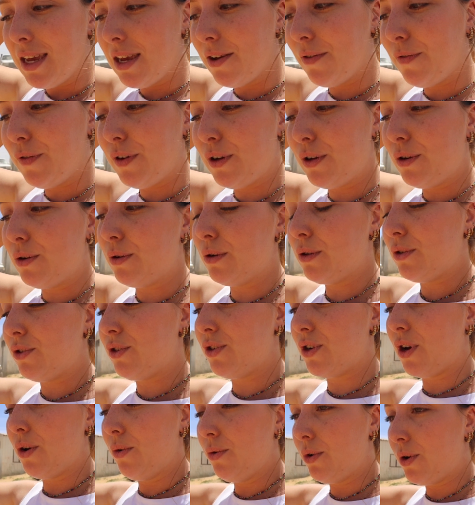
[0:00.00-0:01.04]
If you
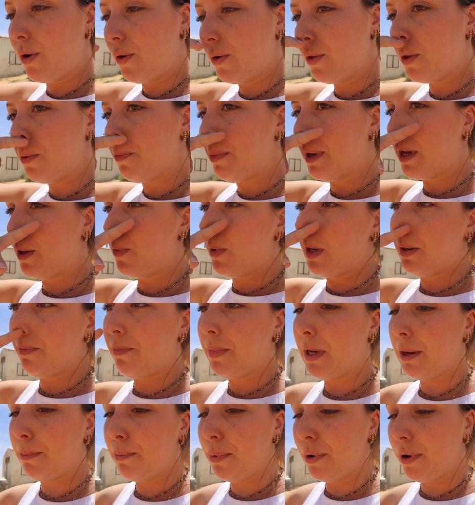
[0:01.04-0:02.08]
don't know the Bedouin
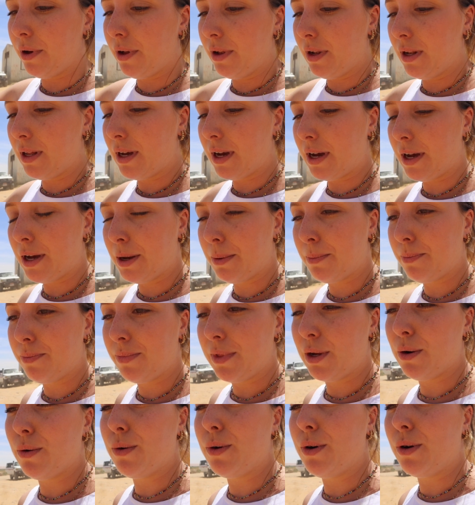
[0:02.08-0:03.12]
people,
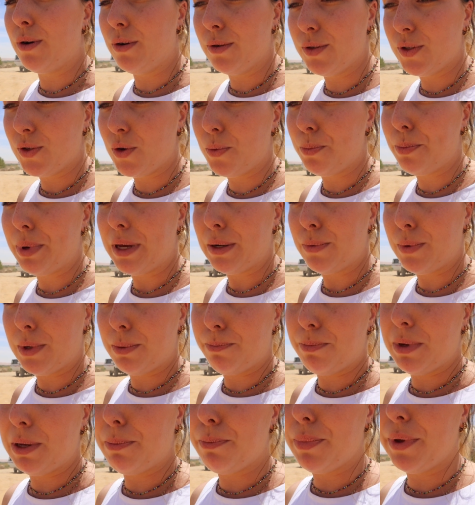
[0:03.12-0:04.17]
there were also
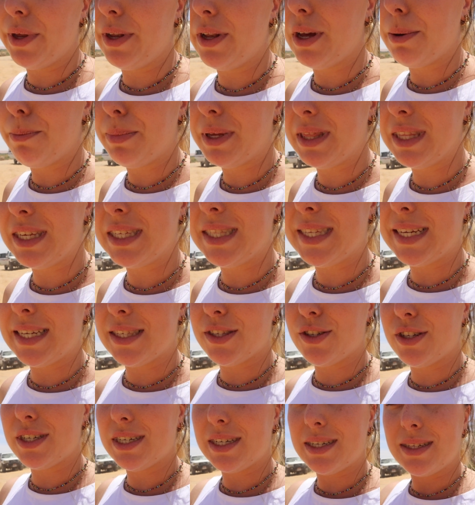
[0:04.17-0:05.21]
Bedouin people up in the
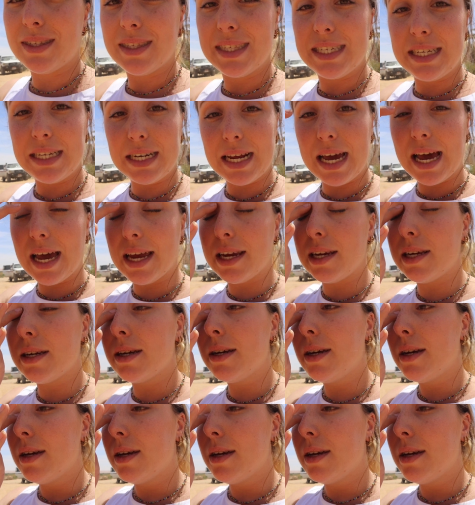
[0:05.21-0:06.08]
desert in Sinai,